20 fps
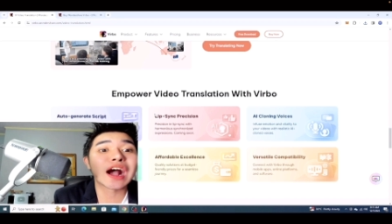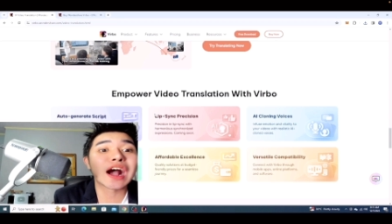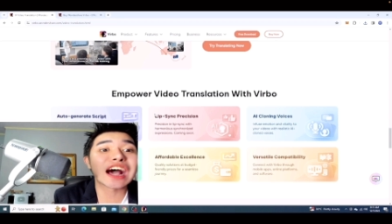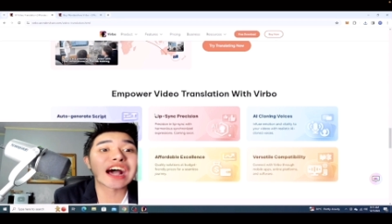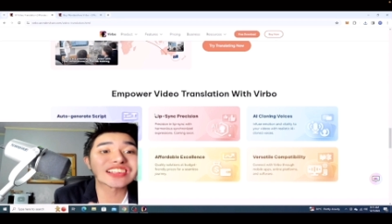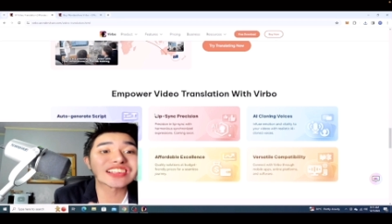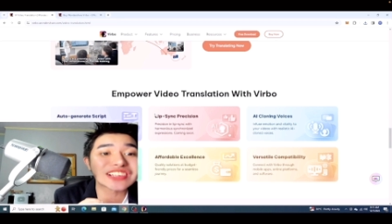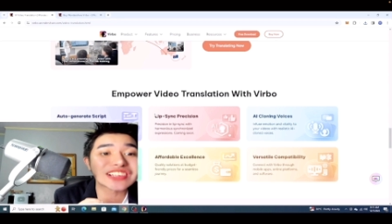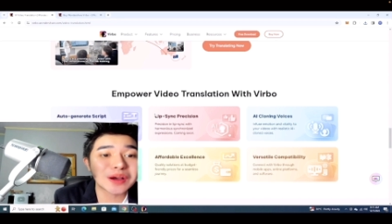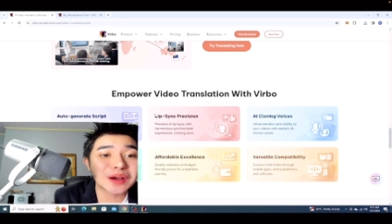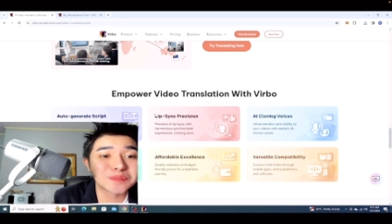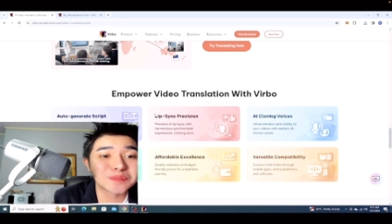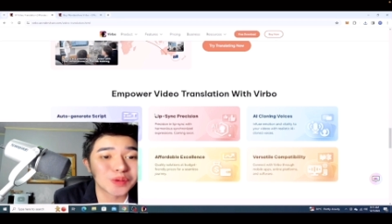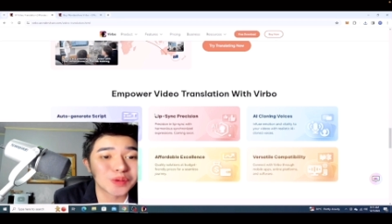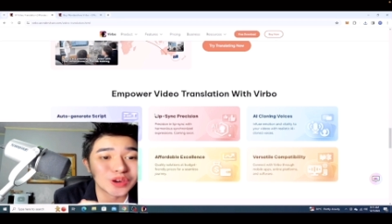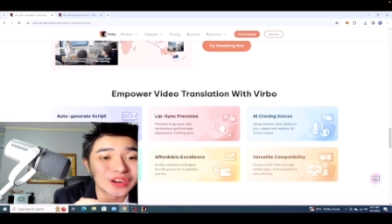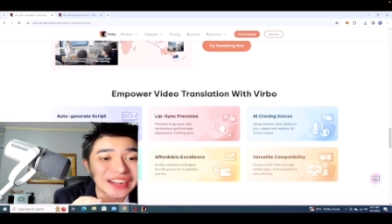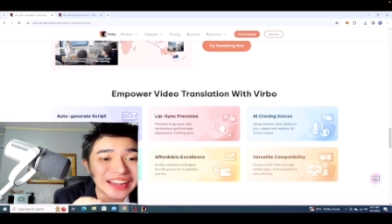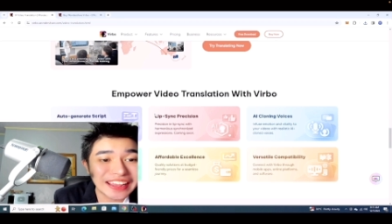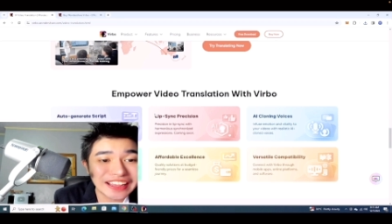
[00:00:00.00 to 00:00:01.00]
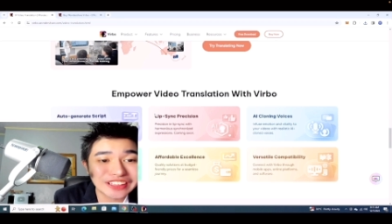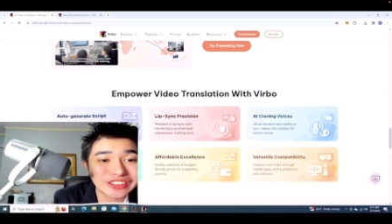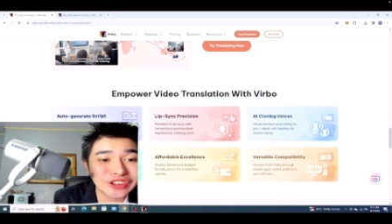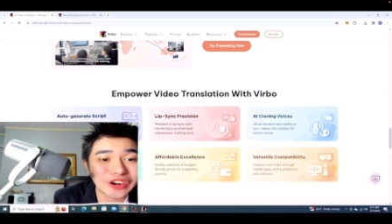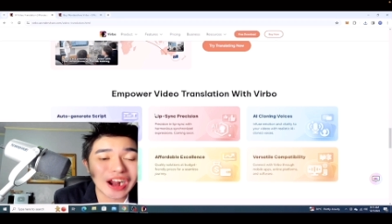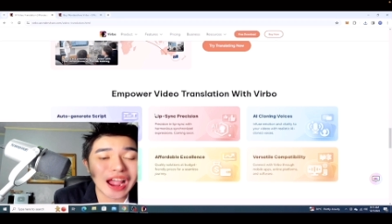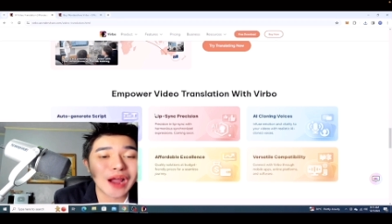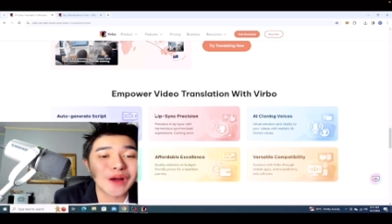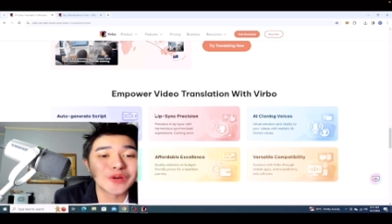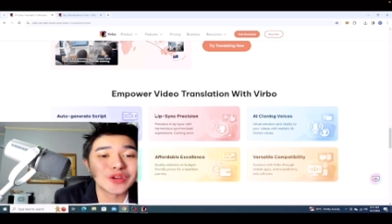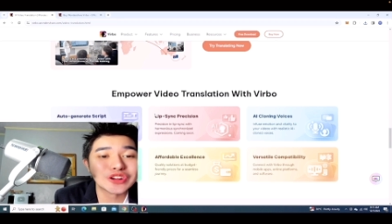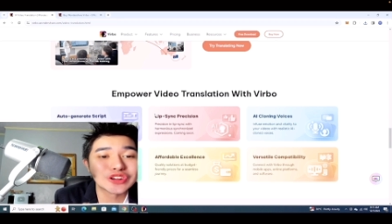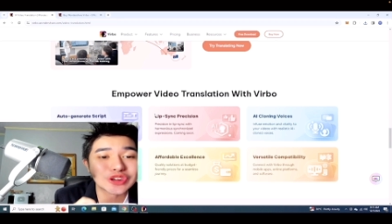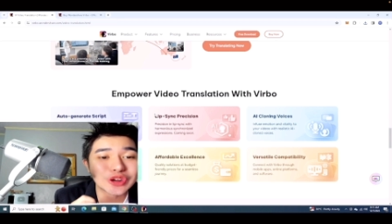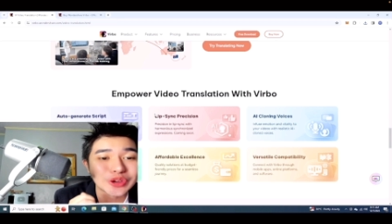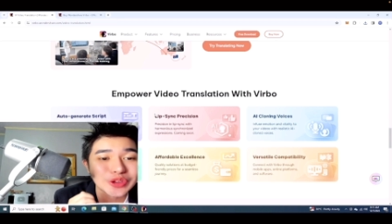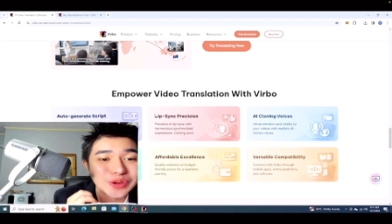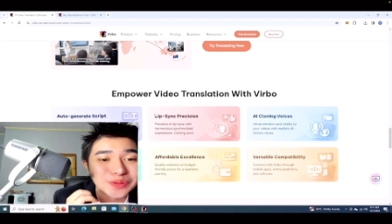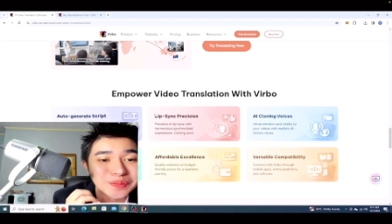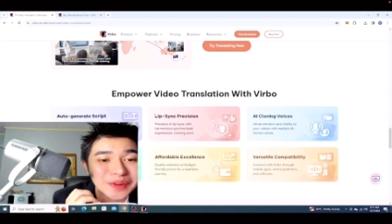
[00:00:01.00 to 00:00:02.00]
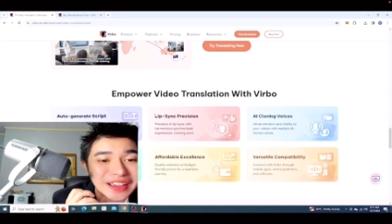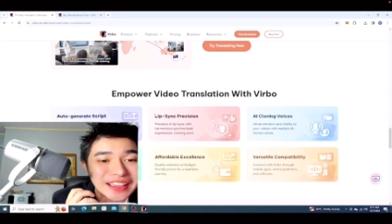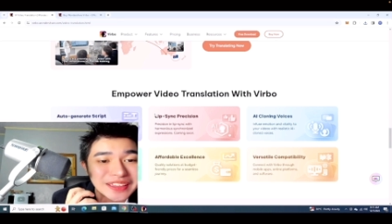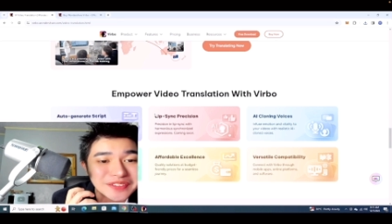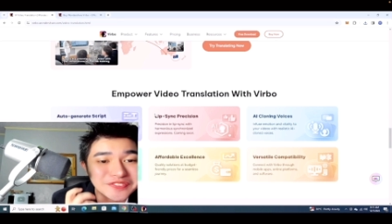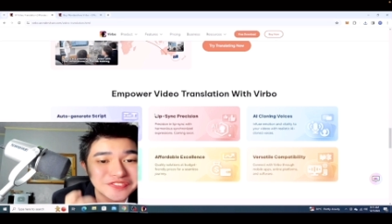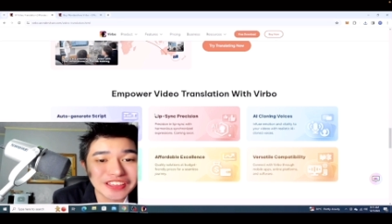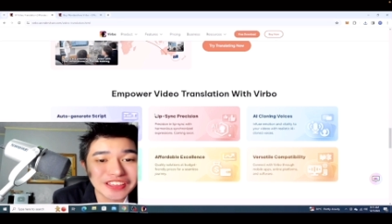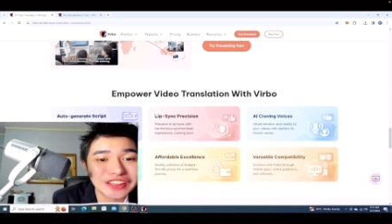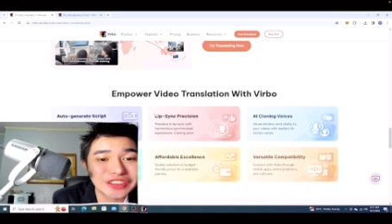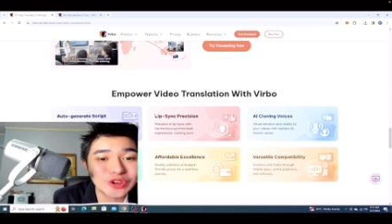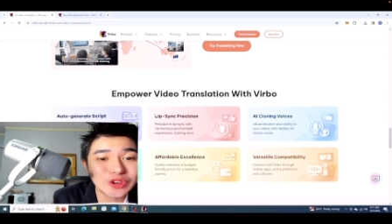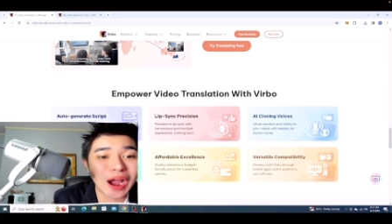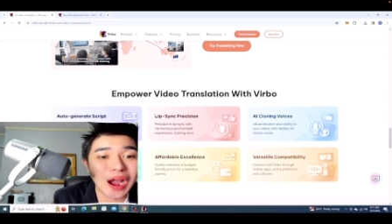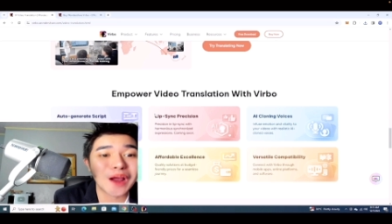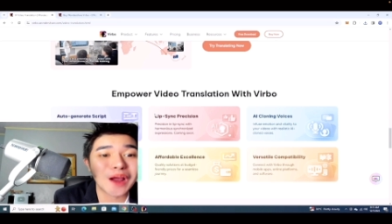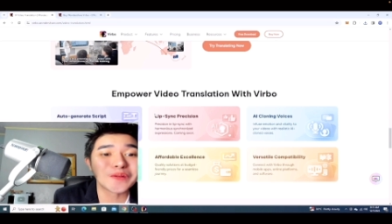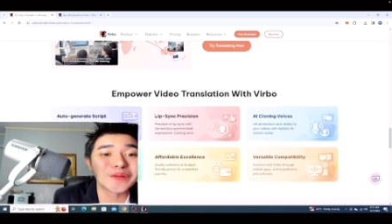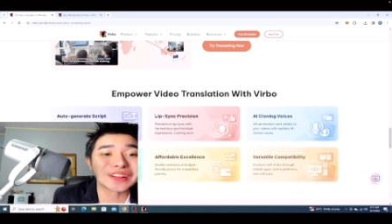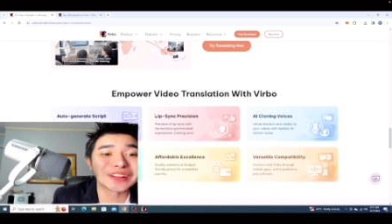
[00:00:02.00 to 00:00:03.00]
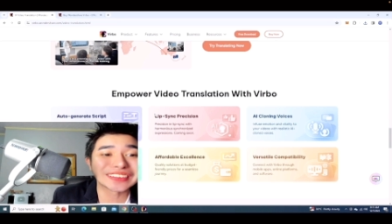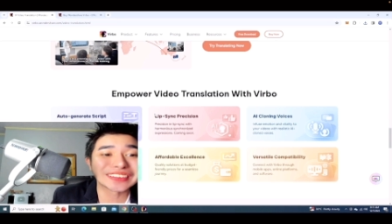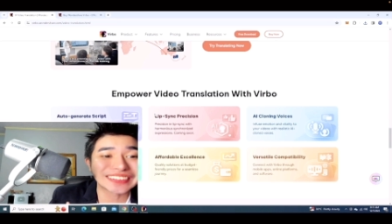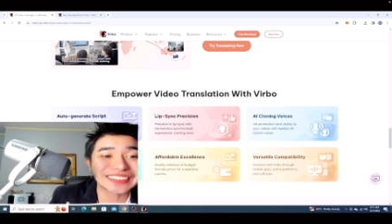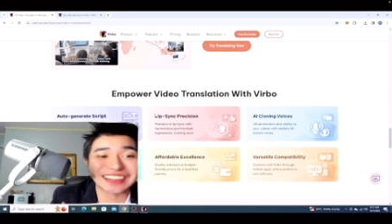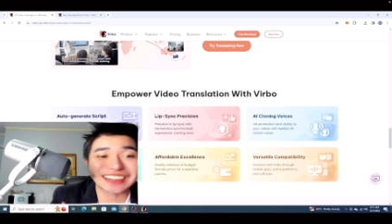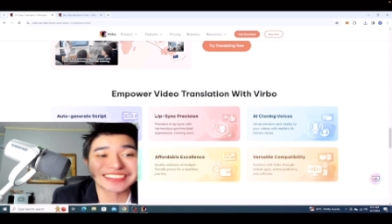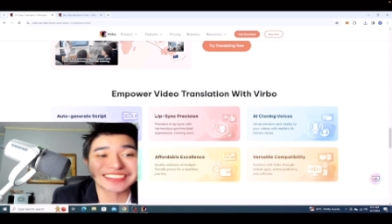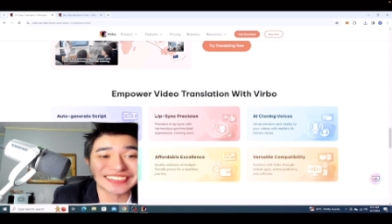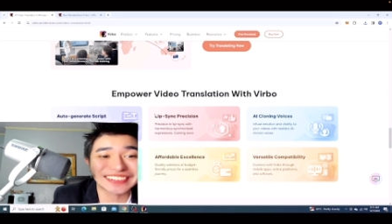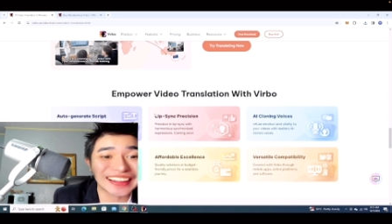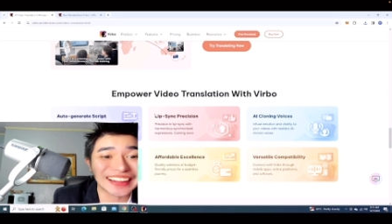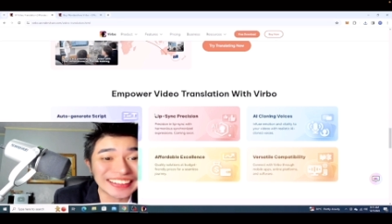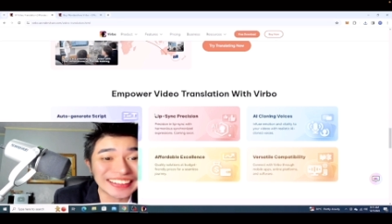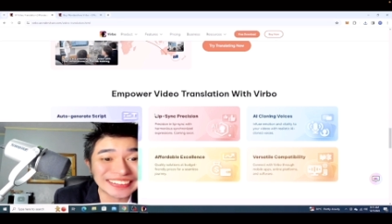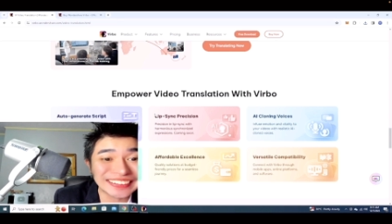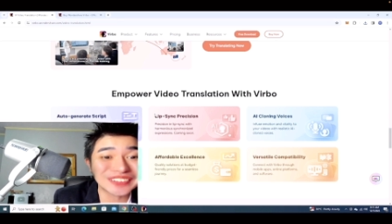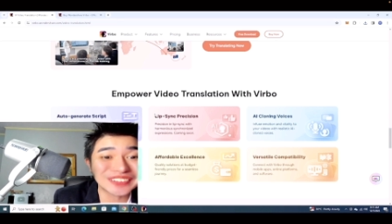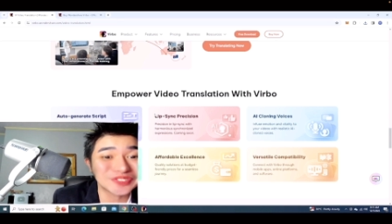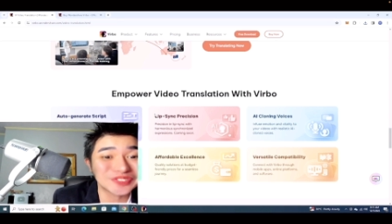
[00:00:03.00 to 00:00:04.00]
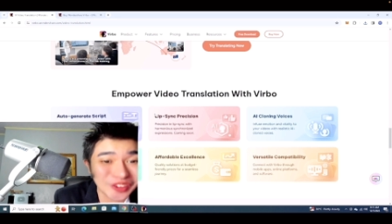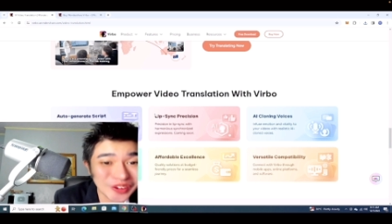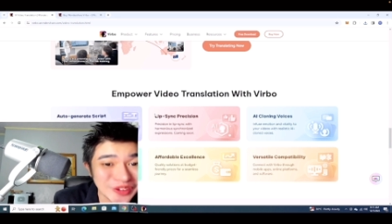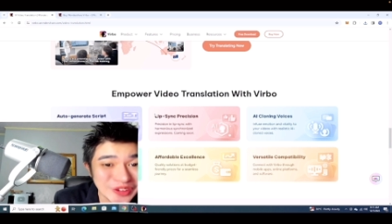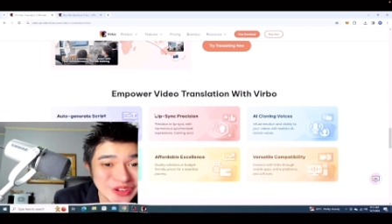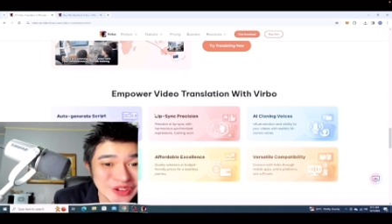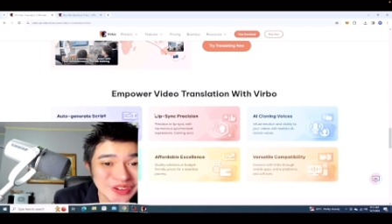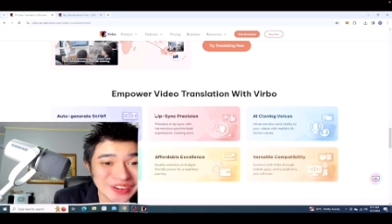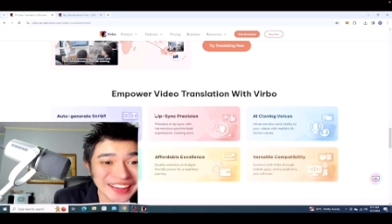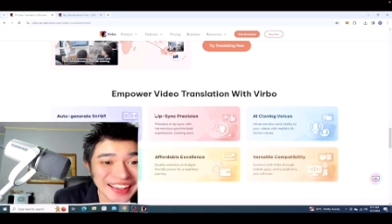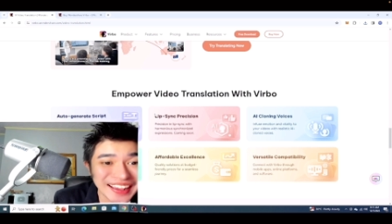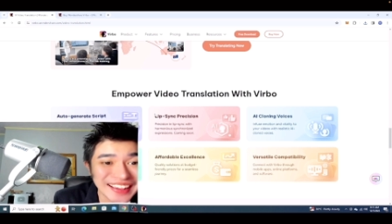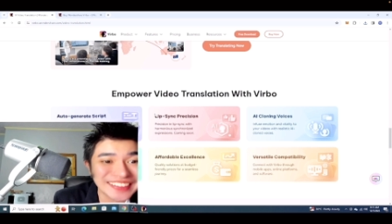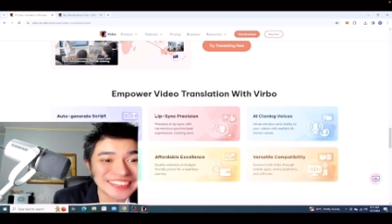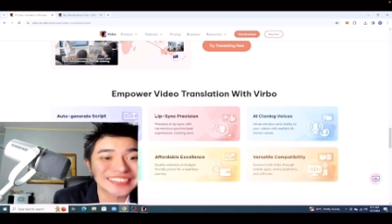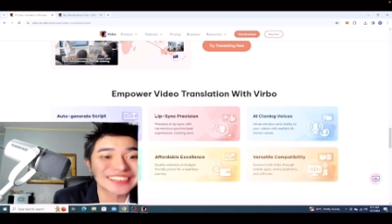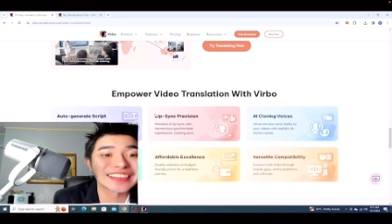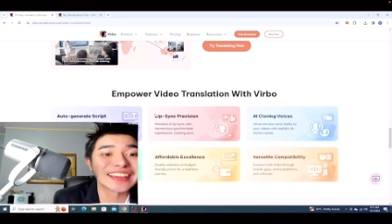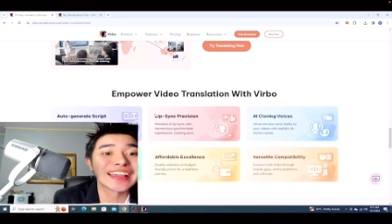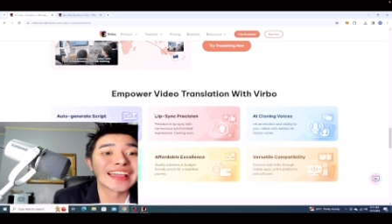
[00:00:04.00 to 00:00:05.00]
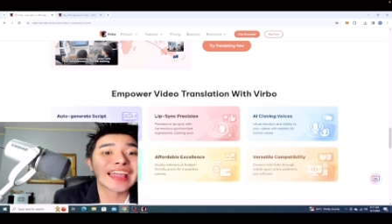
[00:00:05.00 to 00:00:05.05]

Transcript: a sample later. I will show you my video. I will translate it for you guys.